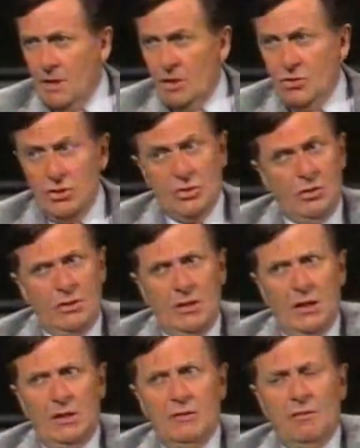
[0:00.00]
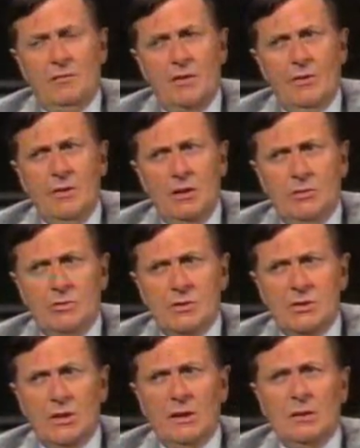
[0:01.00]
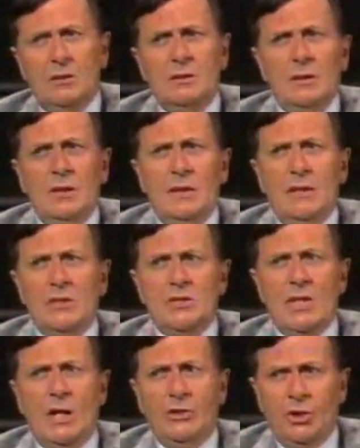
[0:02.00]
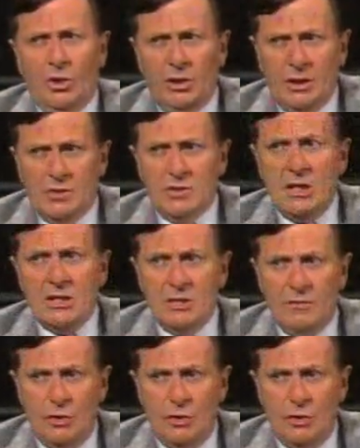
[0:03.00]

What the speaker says: She certainly had a very interesting and sardonic sense of